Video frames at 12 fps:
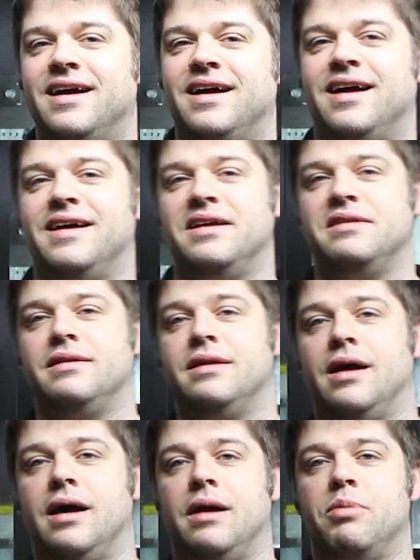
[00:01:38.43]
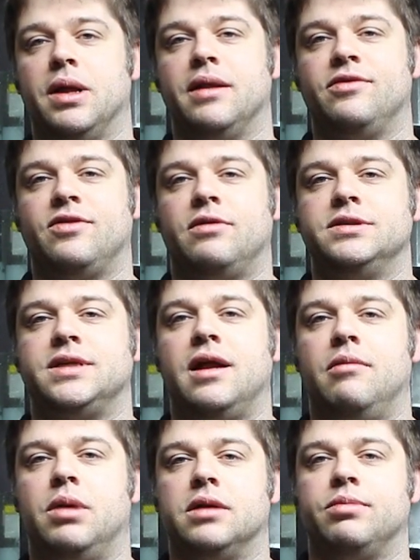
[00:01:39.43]
And but it's always kind
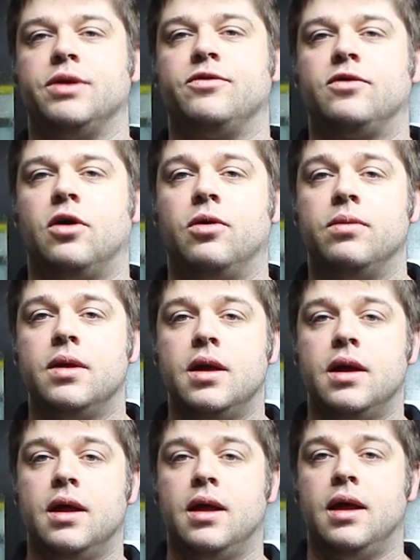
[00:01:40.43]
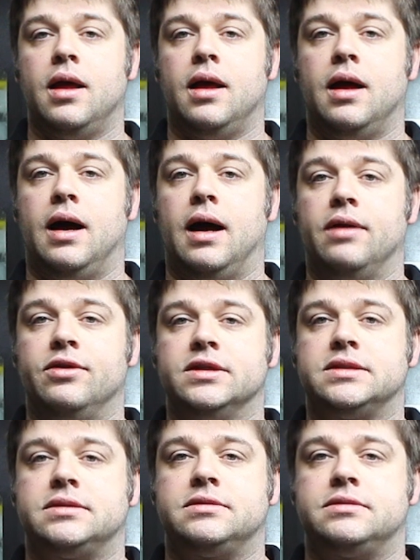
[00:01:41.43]
of bugged me. So
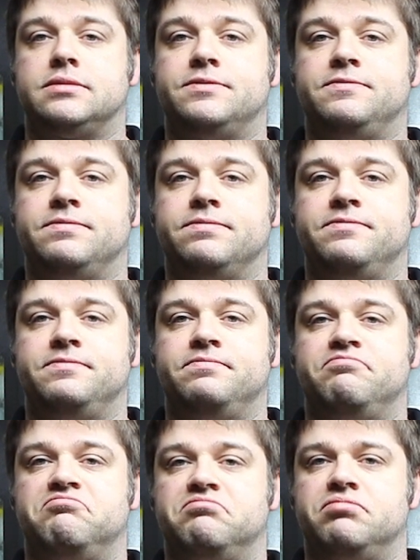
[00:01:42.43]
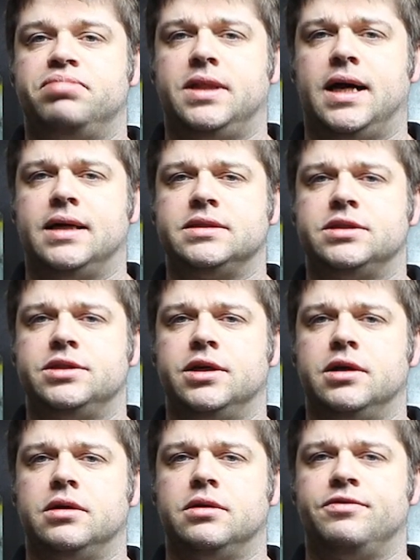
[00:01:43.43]
this last
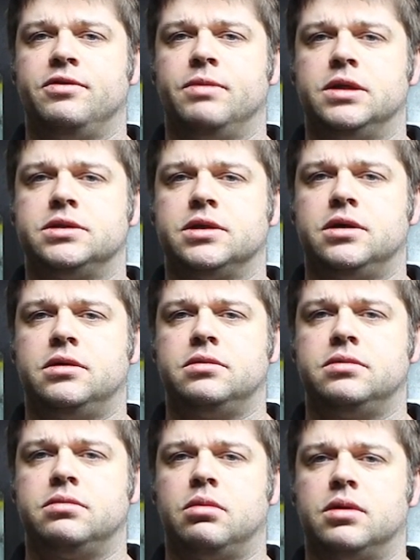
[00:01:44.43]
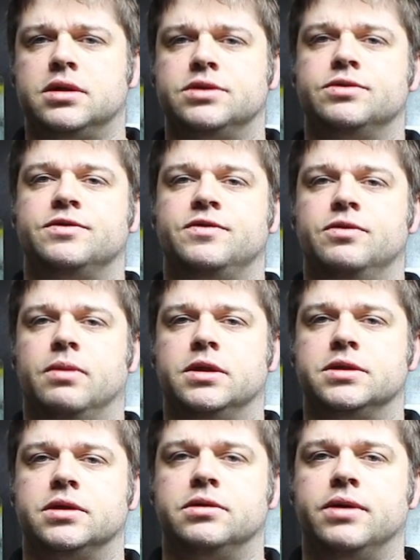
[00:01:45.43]
year or a few months ago, I guess it was a few
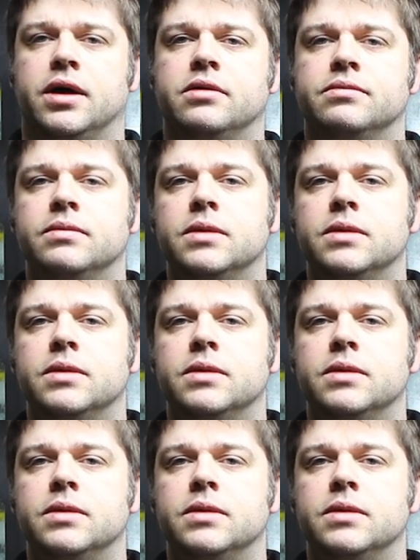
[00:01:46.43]
months ago now,